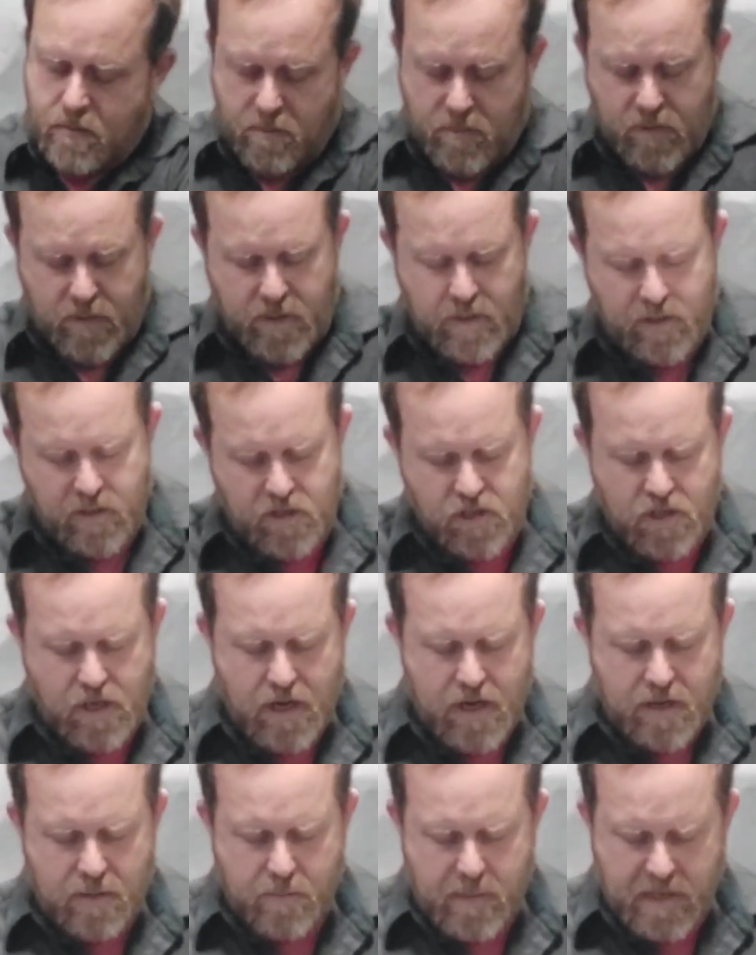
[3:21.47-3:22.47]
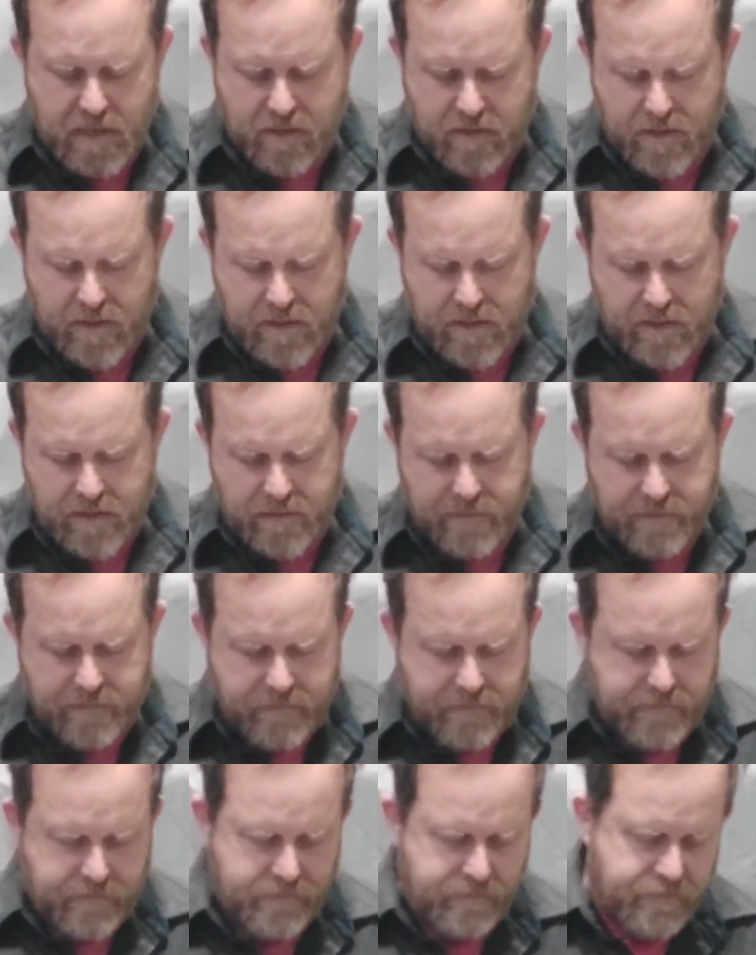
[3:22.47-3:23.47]
Putting the shock mount in.
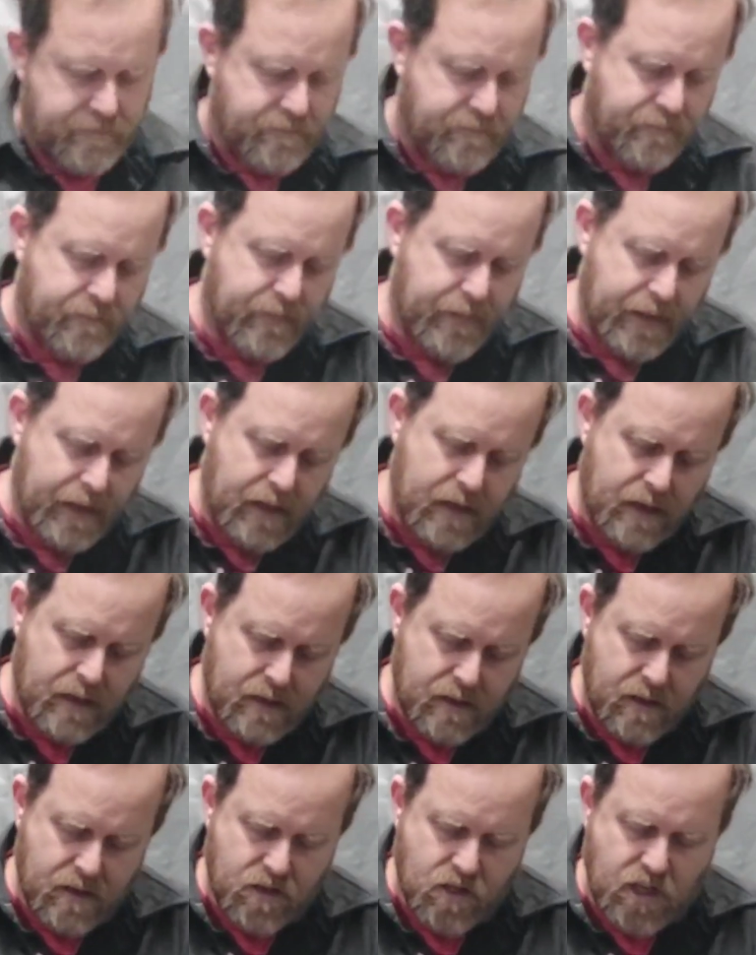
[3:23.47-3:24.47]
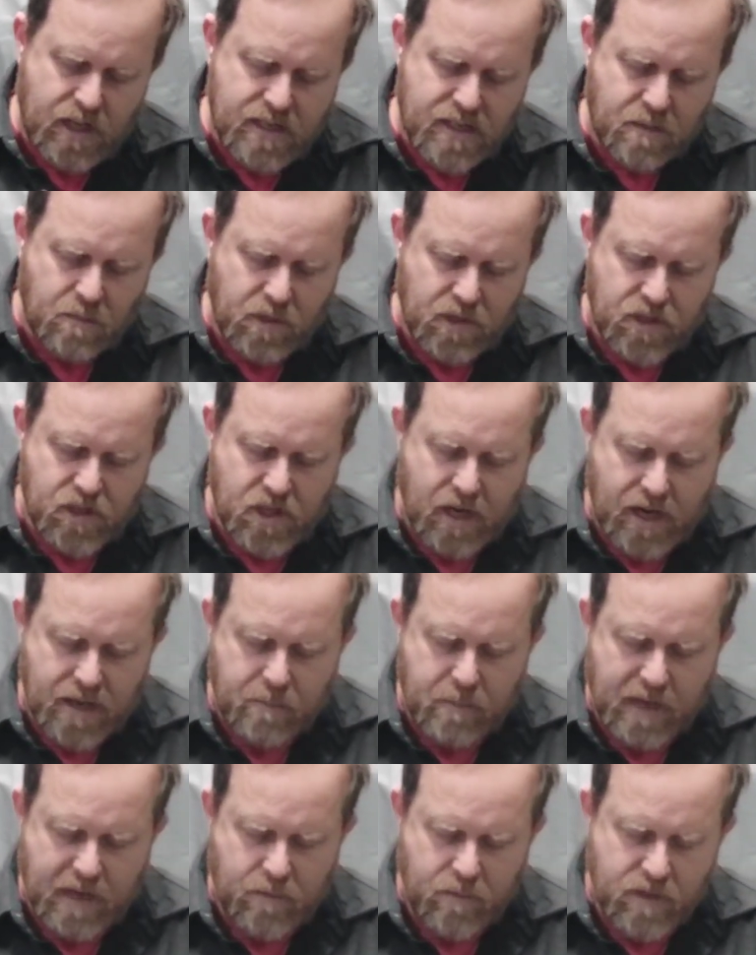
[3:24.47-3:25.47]
Adjustable shock
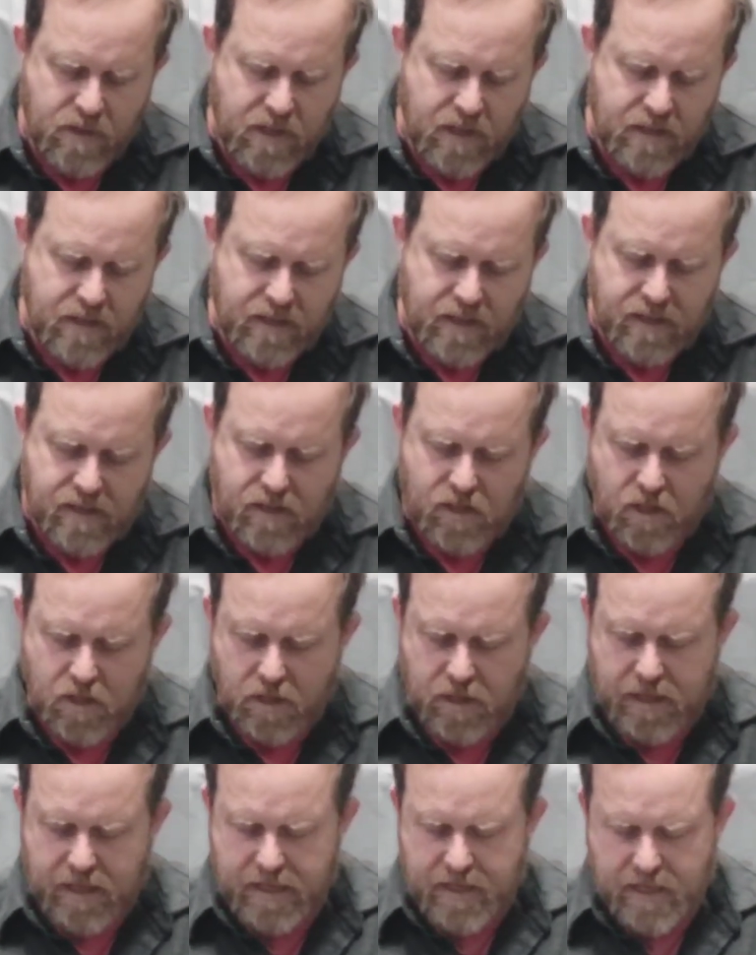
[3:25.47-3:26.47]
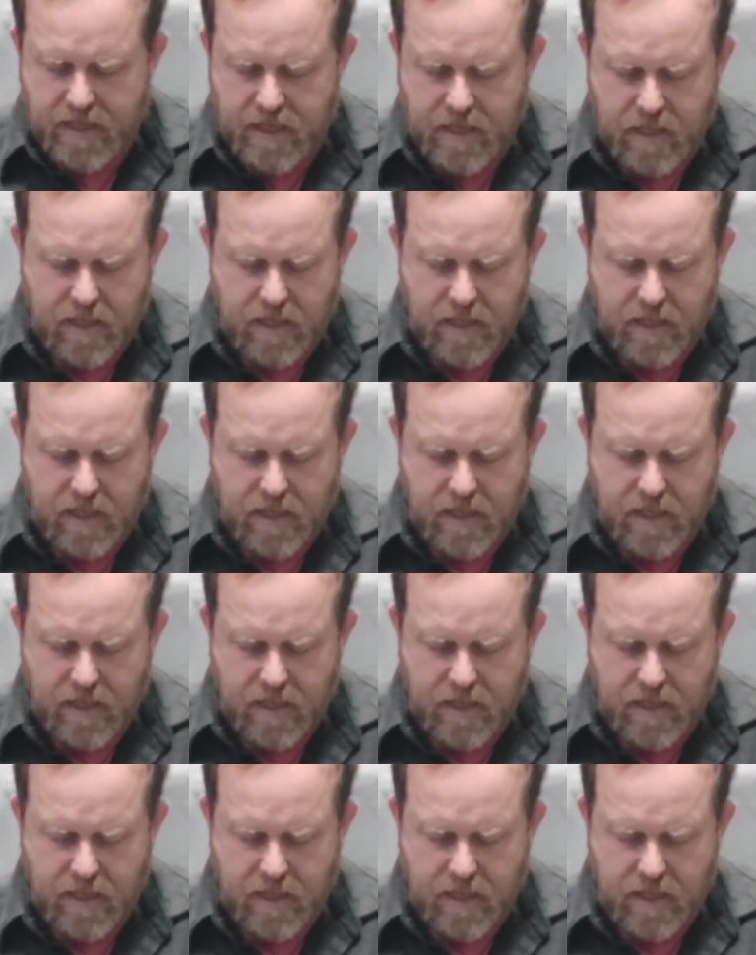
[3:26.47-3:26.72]
mount, which I think is a good idea,